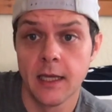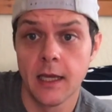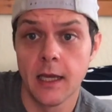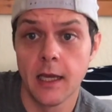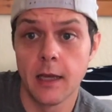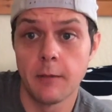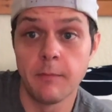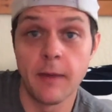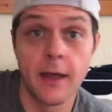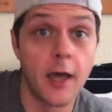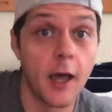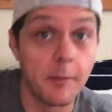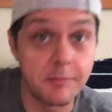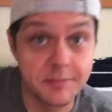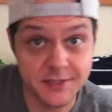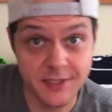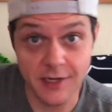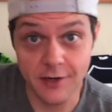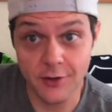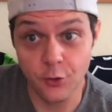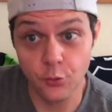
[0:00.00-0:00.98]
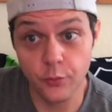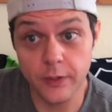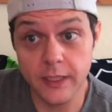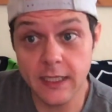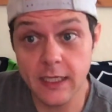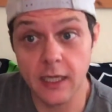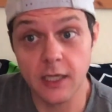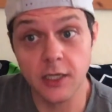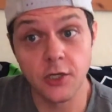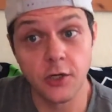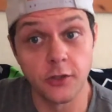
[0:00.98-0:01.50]
My upset of the week,
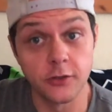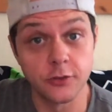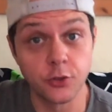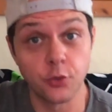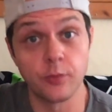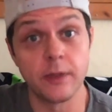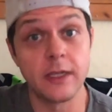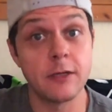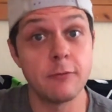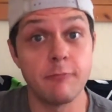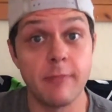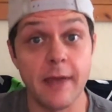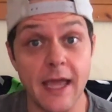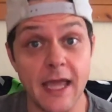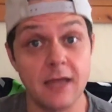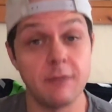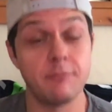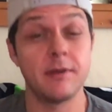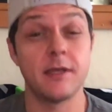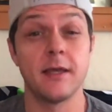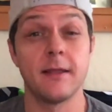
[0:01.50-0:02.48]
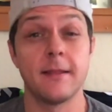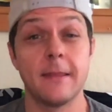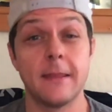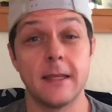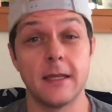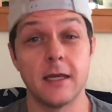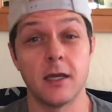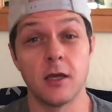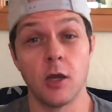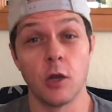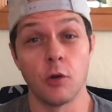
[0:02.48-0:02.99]
I called Green Bay being
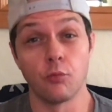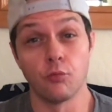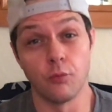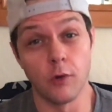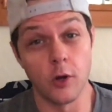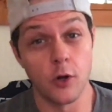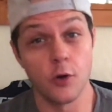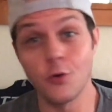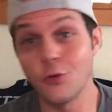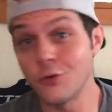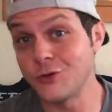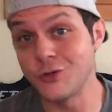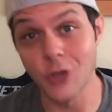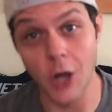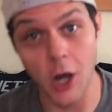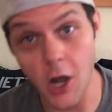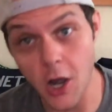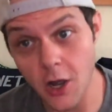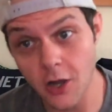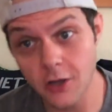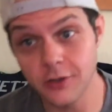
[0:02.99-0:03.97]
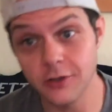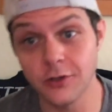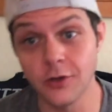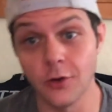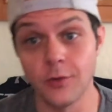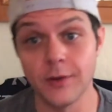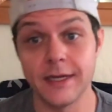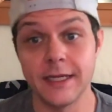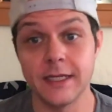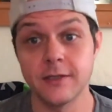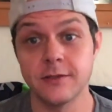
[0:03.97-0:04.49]
the road dog
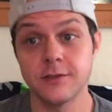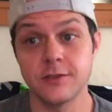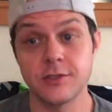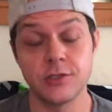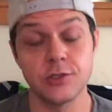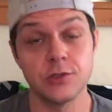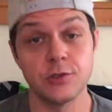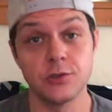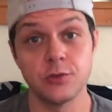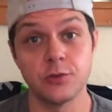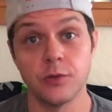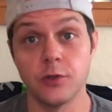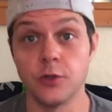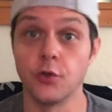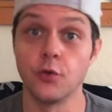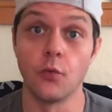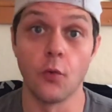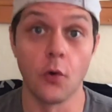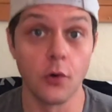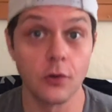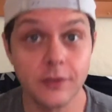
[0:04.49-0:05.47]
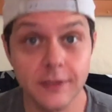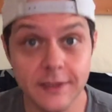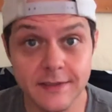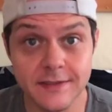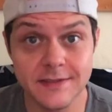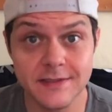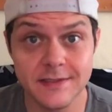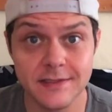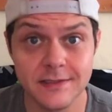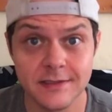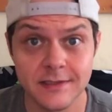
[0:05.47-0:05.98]
going into New
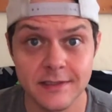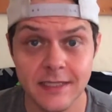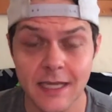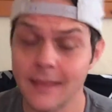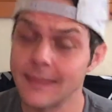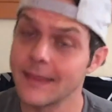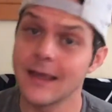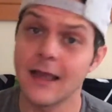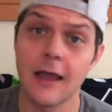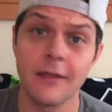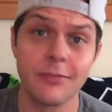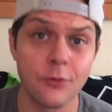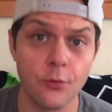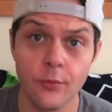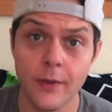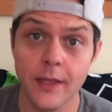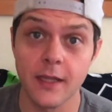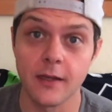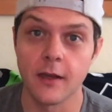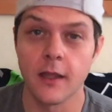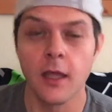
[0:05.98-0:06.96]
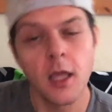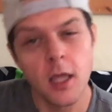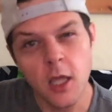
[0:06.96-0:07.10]
Orleans, and they got the win.